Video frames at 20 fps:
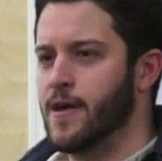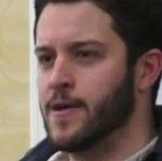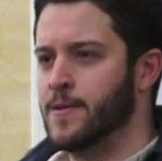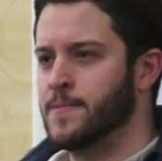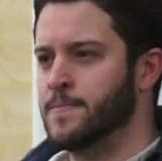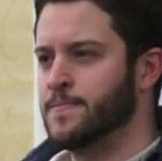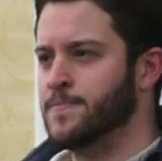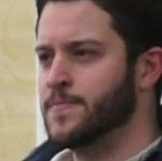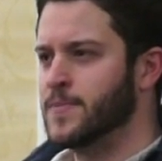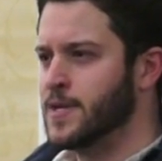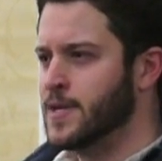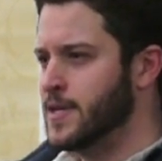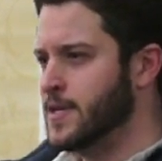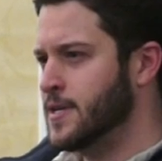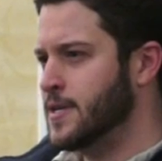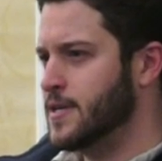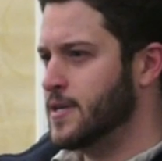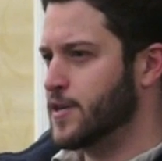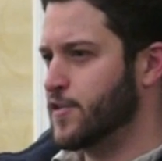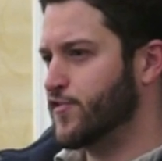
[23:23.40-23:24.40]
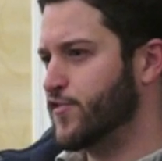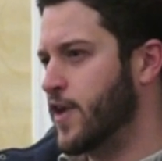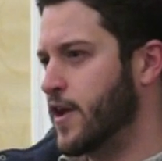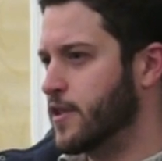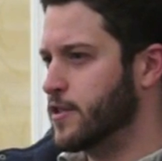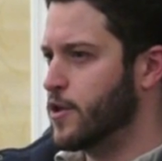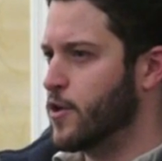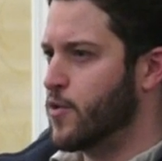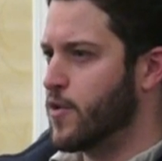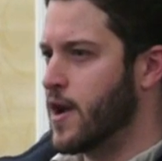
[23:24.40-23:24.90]
um, it'll
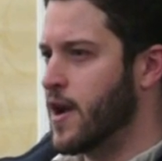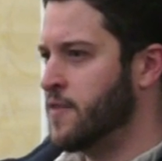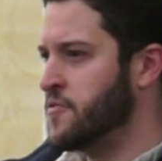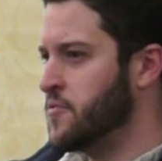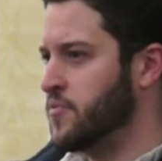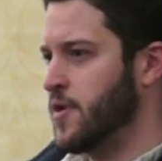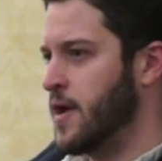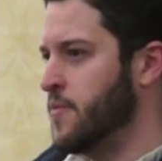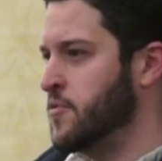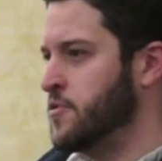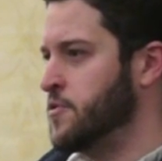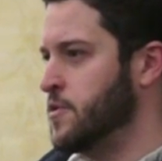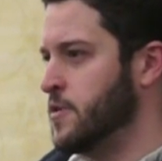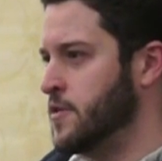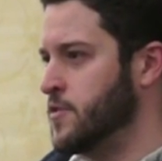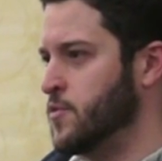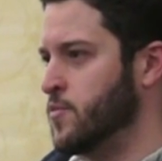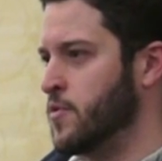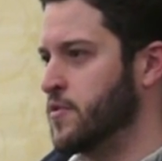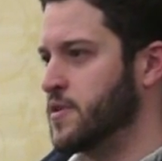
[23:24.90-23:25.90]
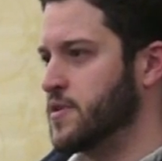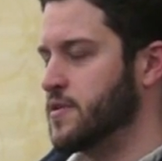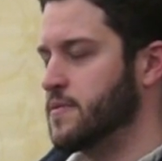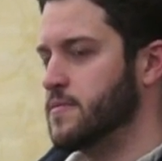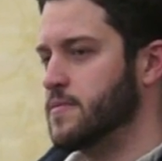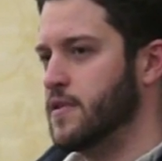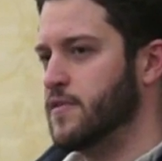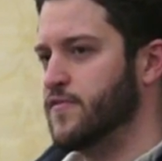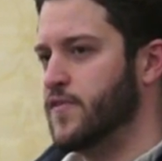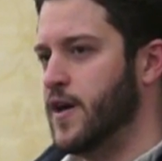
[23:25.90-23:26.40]
strike low or high on the primer and you, and you won't get a,
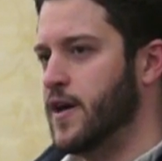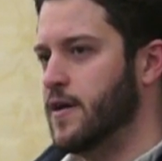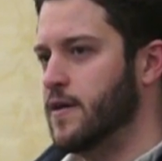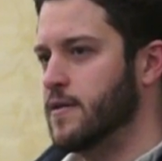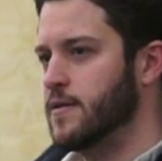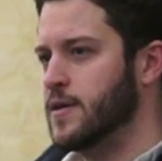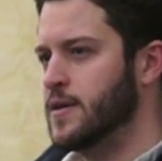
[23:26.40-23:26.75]
a, fire.